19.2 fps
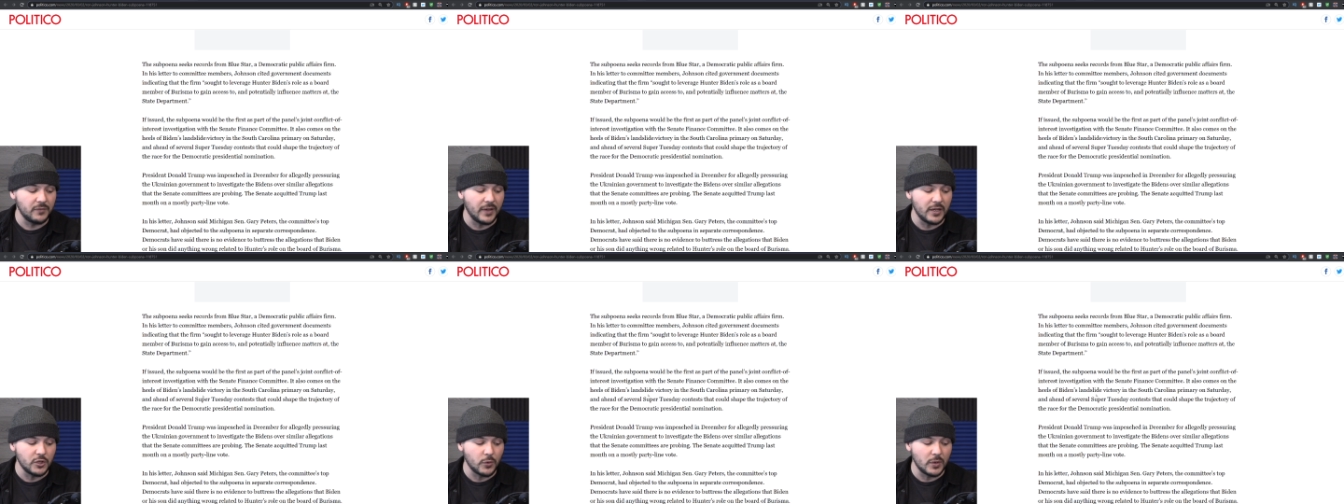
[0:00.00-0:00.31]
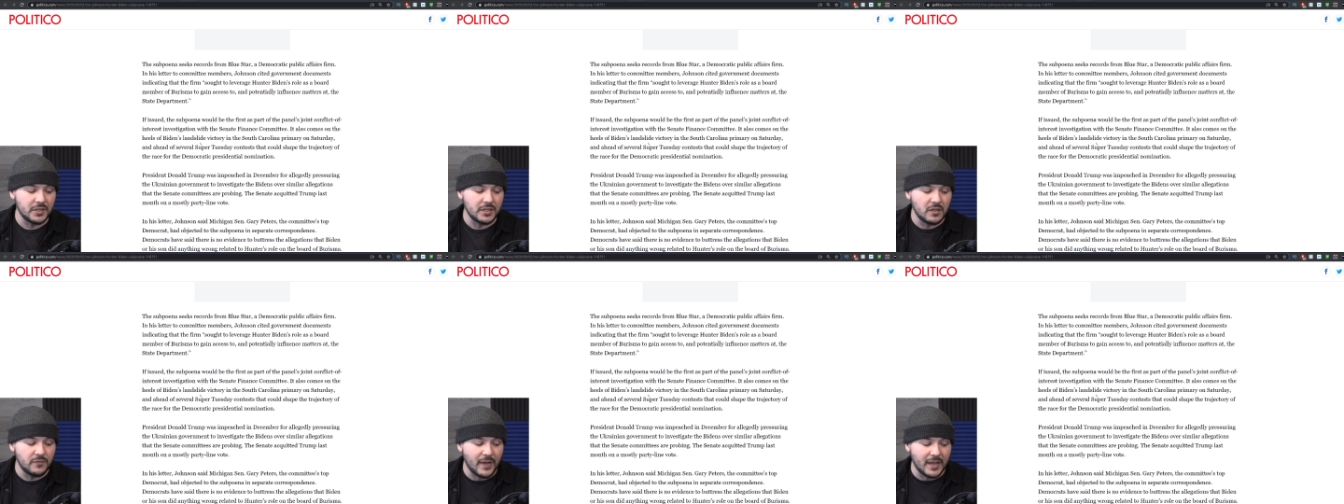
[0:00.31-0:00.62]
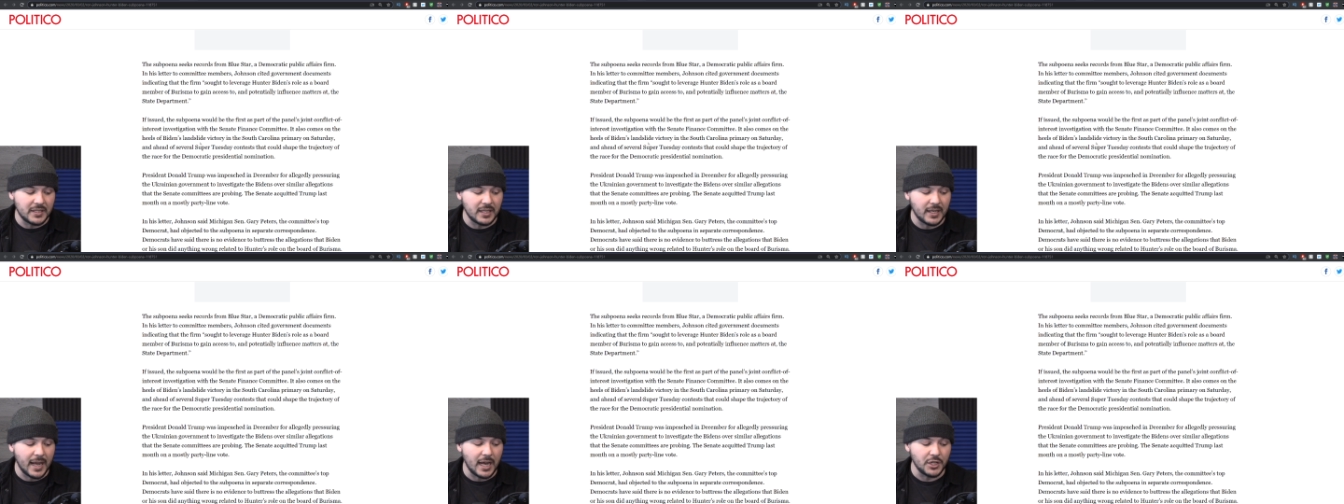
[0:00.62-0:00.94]
of interest
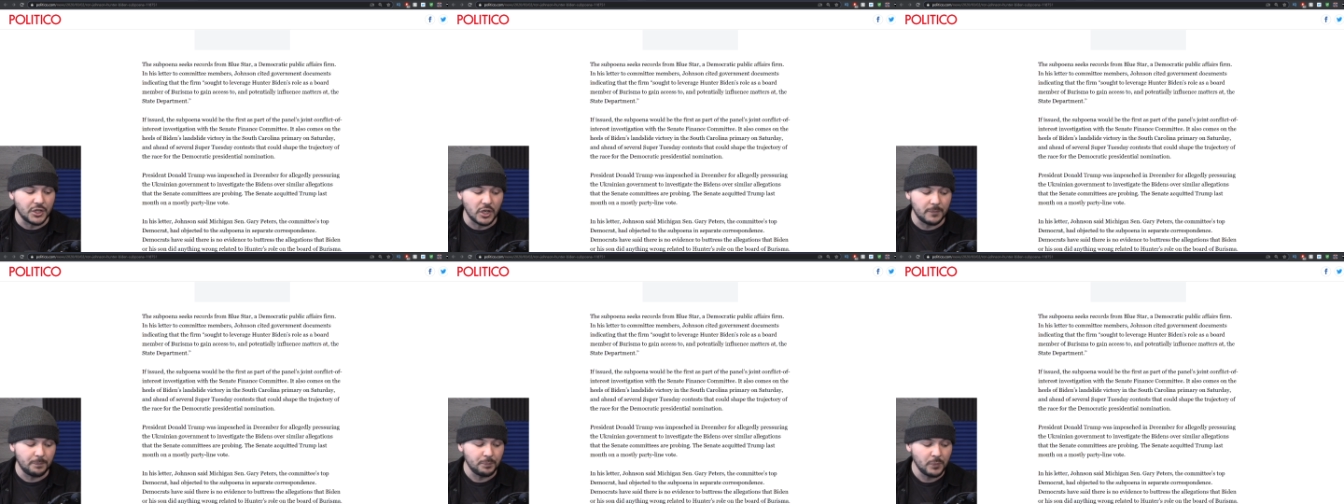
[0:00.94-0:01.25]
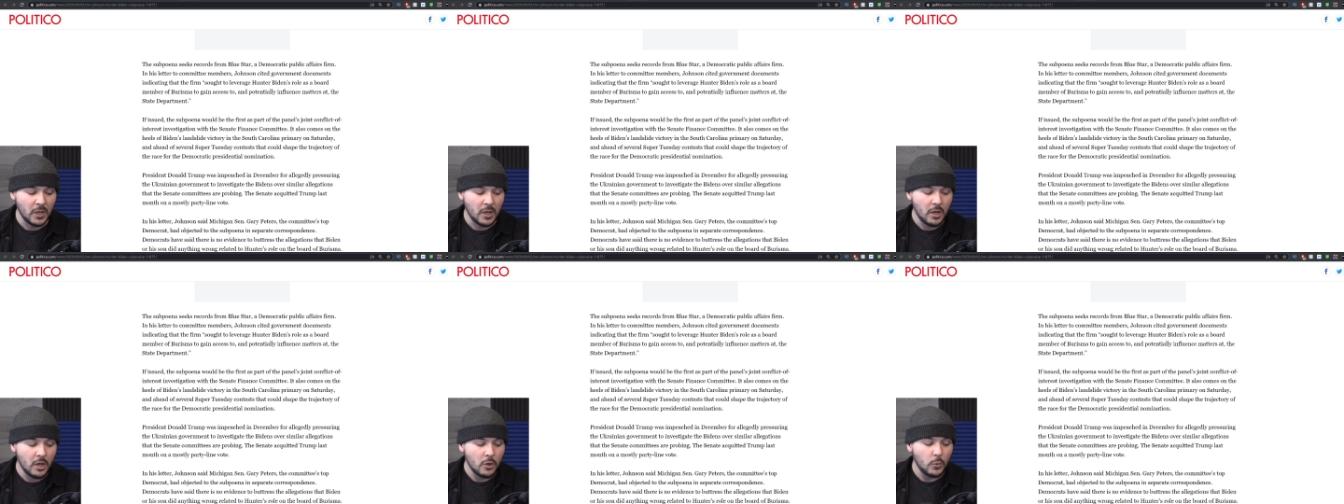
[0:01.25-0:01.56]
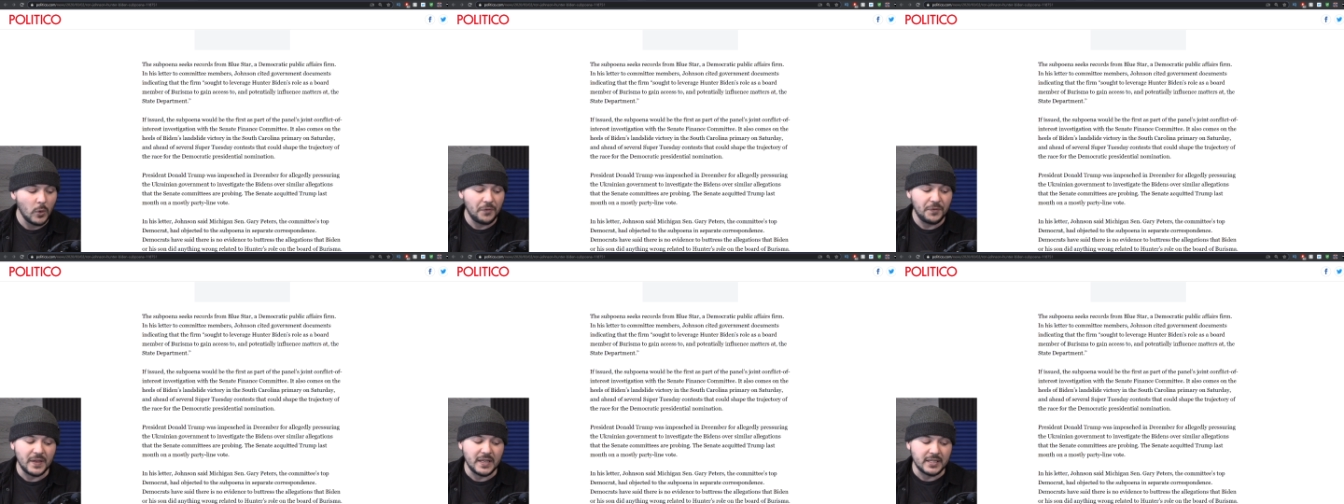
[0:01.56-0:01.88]
investigation
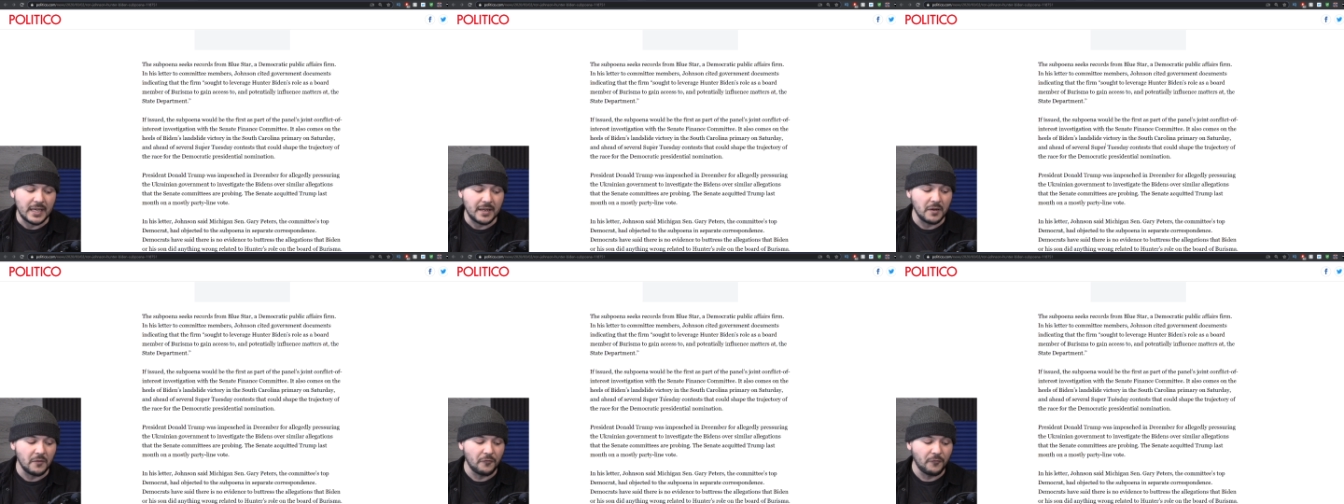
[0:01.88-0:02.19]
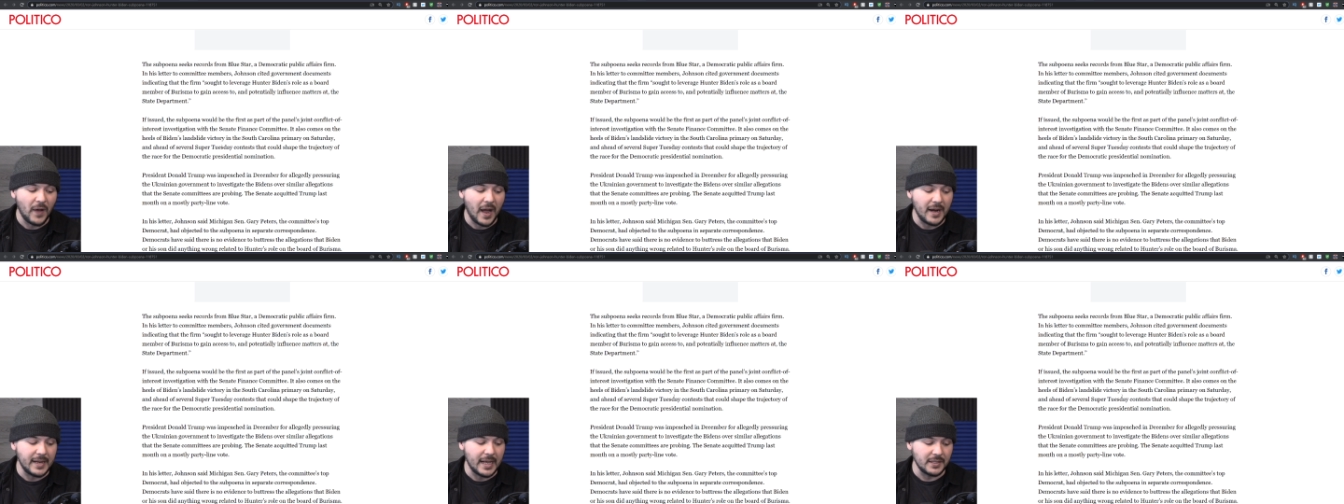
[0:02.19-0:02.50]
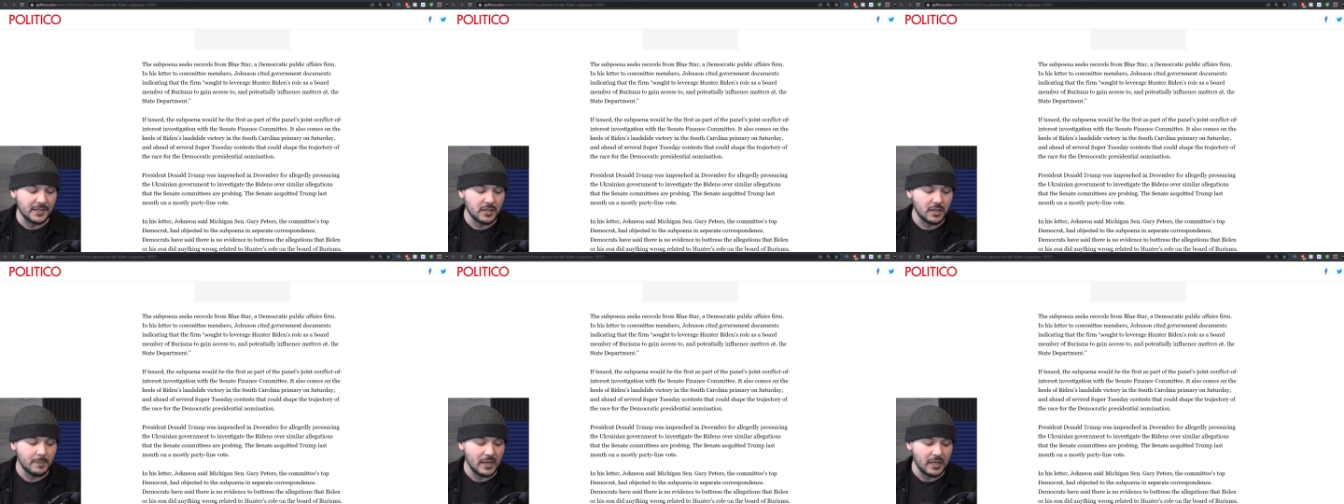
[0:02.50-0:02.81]
with the Senate
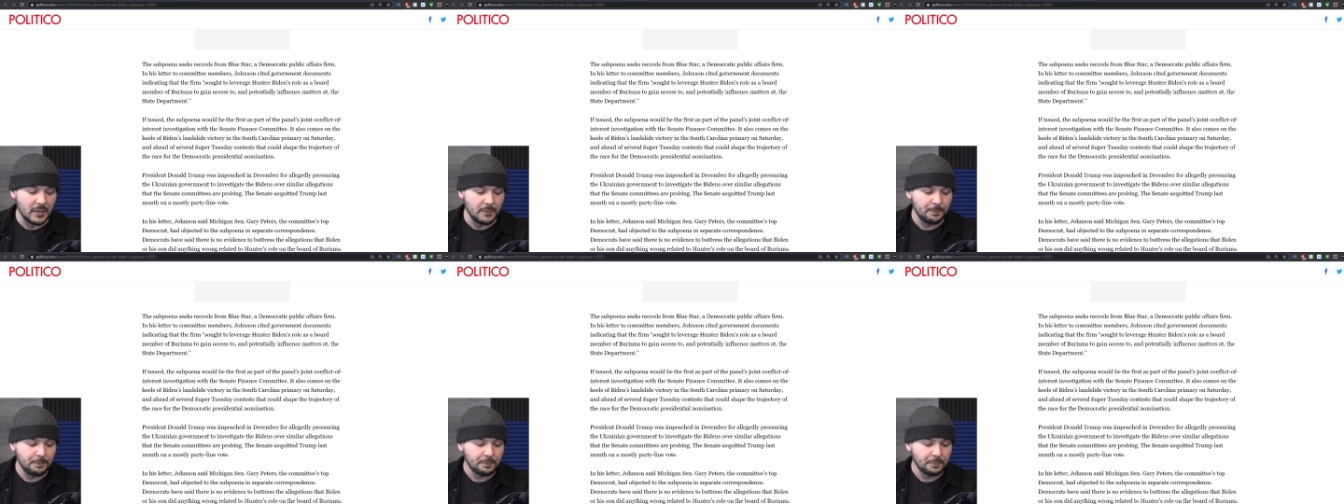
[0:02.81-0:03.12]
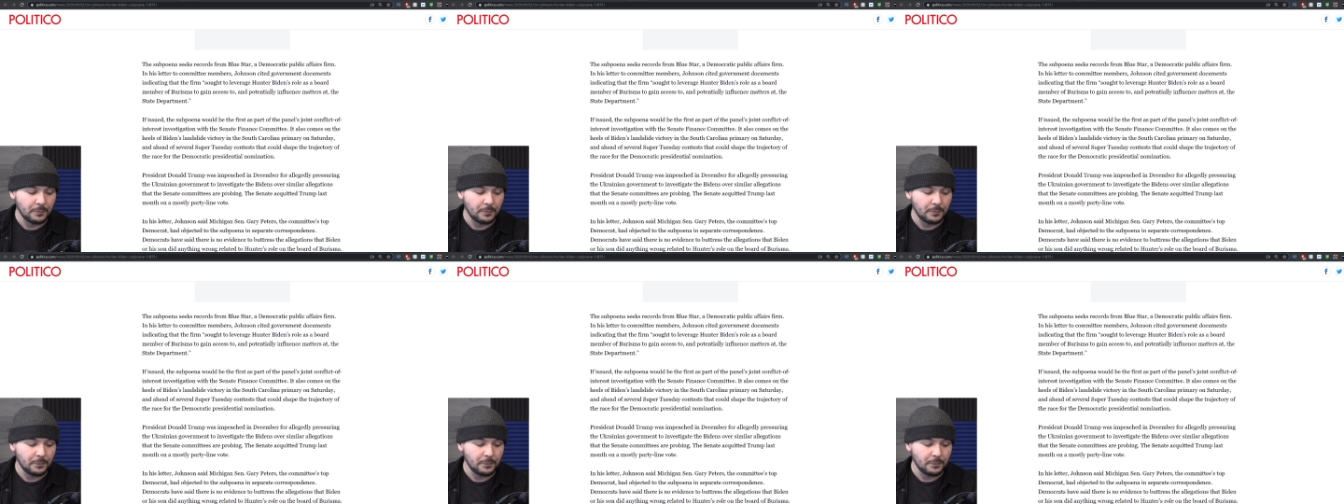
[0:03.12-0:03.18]
Finance Committee.